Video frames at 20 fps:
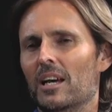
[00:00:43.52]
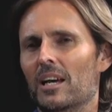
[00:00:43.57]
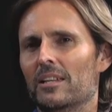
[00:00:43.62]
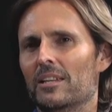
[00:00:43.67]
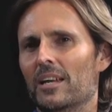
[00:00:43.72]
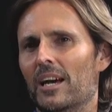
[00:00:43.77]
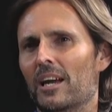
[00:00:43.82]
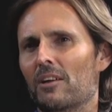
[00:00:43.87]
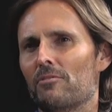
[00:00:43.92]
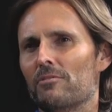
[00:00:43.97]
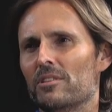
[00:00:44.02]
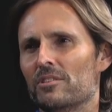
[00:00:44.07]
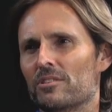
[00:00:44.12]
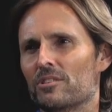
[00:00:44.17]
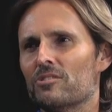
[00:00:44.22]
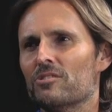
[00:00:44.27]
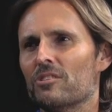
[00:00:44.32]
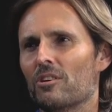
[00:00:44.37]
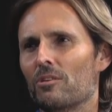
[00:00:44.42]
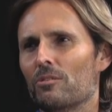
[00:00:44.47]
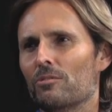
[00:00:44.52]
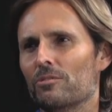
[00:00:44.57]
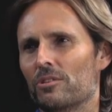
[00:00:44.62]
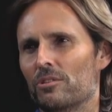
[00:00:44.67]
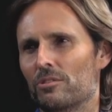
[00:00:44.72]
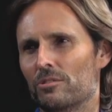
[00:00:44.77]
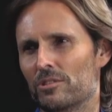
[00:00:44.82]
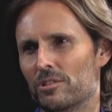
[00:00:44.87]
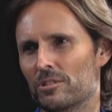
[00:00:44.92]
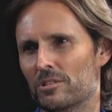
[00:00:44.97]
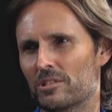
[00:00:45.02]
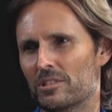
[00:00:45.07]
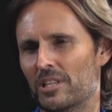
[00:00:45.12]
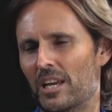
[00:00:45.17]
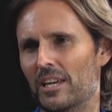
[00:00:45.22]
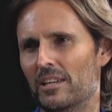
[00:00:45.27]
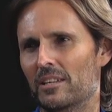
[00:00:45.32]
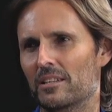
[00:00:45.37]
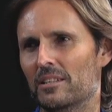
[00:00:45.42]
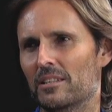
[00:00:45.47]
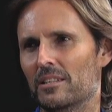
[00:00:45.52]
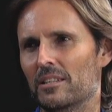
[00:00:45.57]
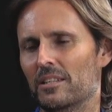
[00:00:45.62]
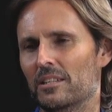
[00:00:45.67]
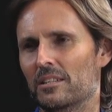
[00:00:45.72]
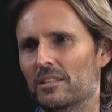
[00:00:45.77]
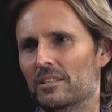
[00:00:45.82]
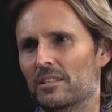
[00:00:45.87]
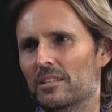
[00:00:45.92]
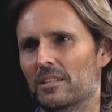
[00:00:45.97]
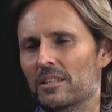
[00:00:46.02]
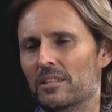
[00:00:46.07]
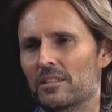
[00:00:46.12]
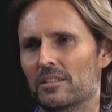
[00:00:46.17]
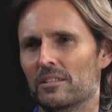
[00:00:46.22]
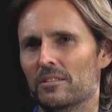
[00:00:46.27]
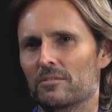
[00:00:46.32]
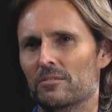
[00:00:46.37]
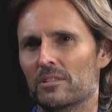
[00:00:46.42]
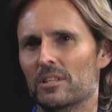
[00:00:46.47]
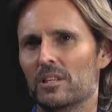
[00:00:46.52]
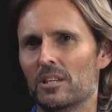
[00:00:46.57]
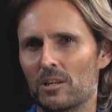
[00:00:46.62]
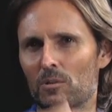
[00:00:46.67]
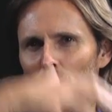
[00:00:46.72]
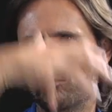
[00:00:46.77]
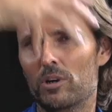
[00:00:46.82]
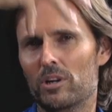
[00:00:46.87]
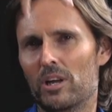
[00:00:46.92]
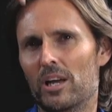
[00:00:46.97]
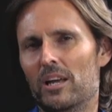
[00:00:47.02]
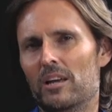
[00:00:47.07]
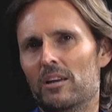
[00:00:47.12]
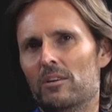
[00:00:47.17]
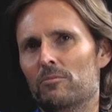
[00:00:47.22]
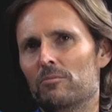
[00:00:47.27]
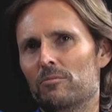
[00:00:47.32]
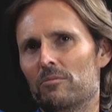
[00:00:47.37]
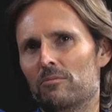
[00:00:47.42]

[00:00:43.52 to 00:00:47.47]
and they are in the soul union state in in what I...